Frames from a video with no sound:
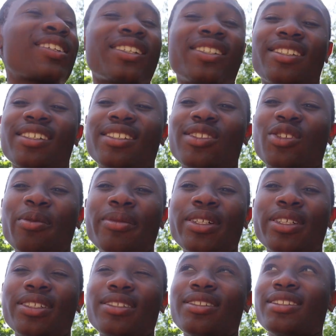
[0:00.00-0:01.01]
Cause there's so
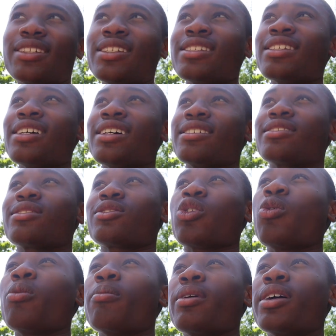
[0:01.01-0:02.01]
much. There's not
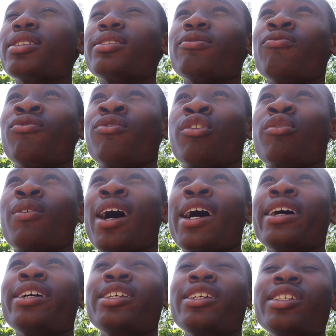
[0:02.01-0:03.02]
so much
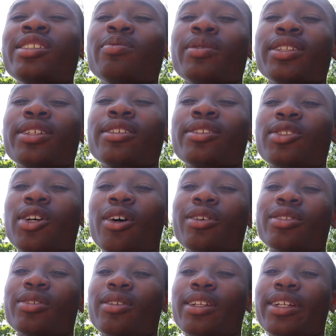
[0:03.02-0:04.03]
varieties, but there's
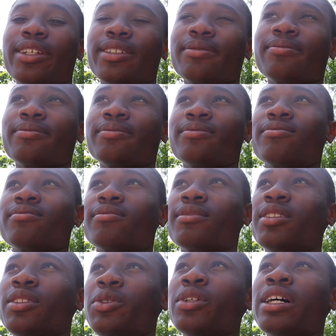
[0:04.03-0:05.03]
also, like,
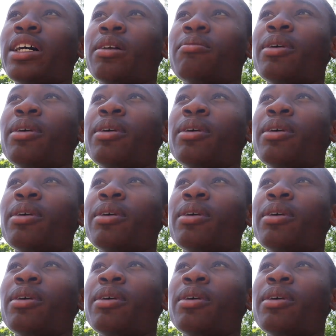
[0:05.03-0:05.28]
you got a